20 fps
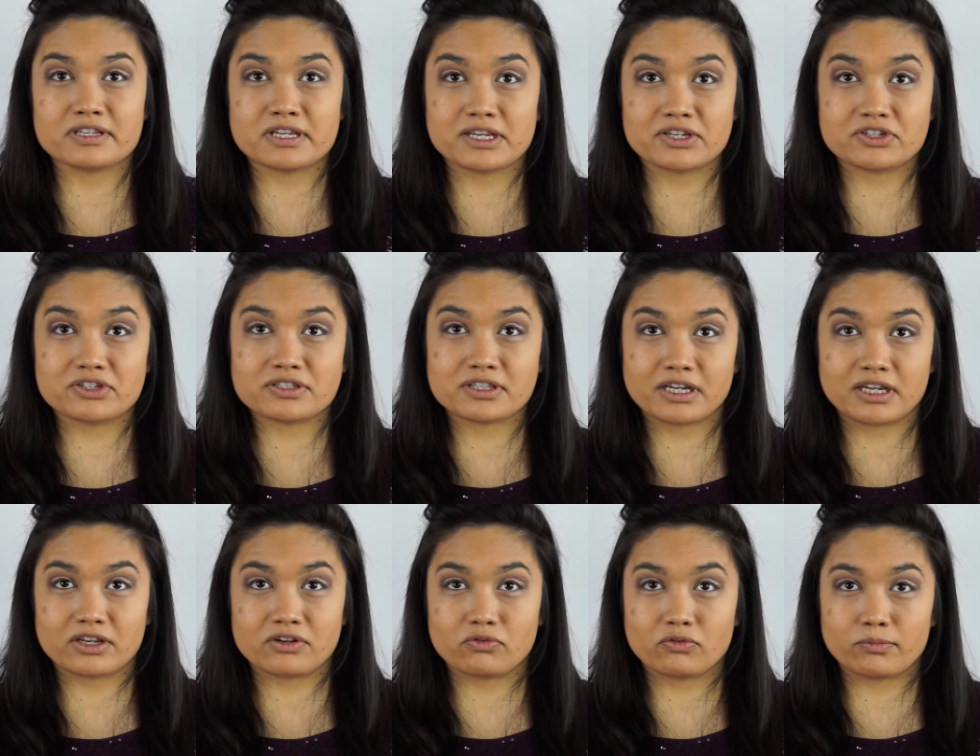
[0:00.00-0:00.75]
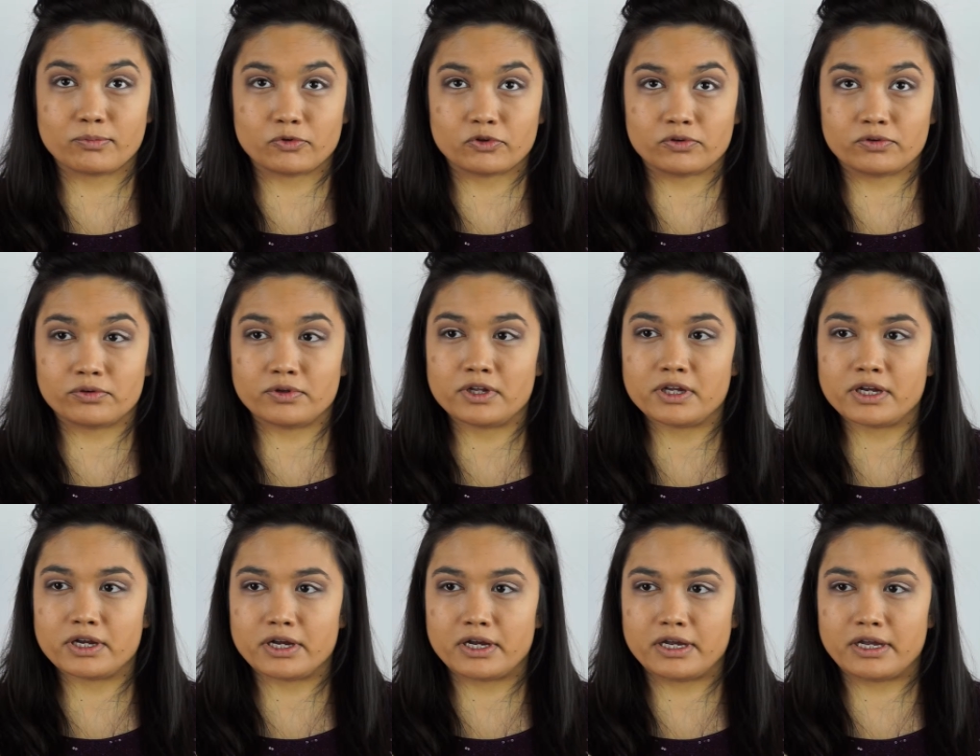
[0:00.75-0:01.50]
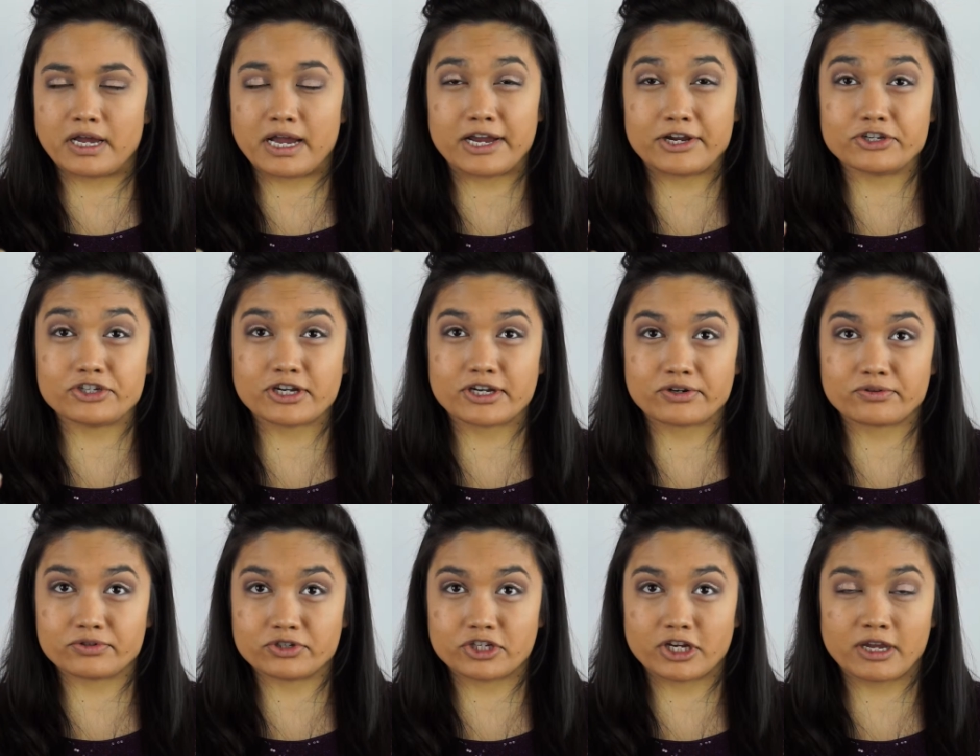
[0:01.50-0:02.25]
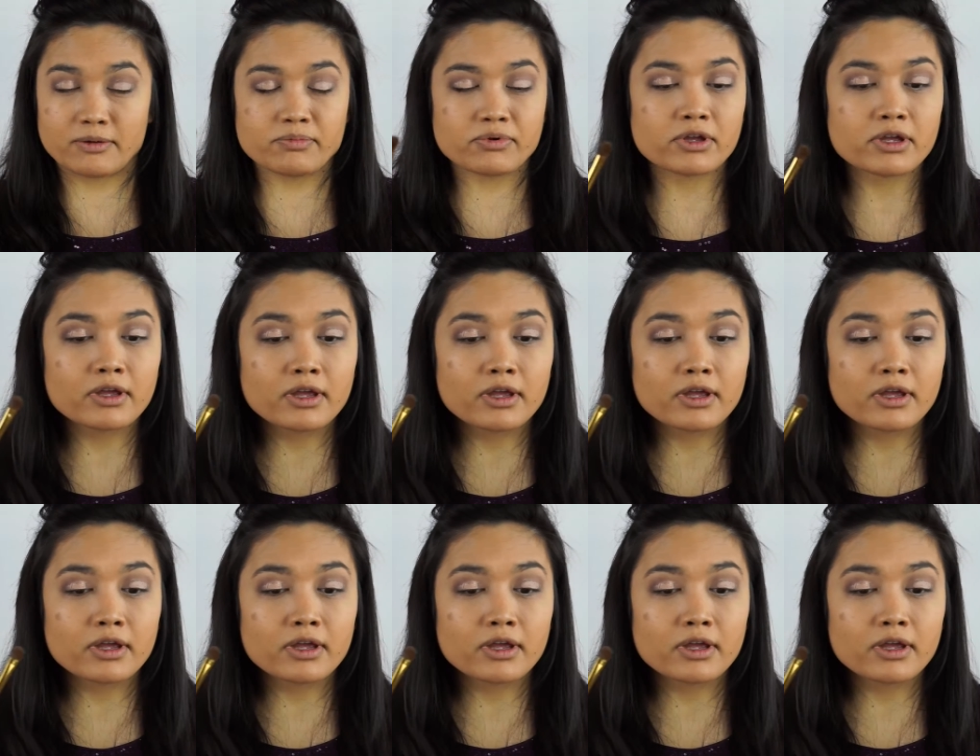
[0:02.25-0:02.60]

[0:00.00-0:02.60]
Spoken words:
It's just like a normal eyeshadow shape,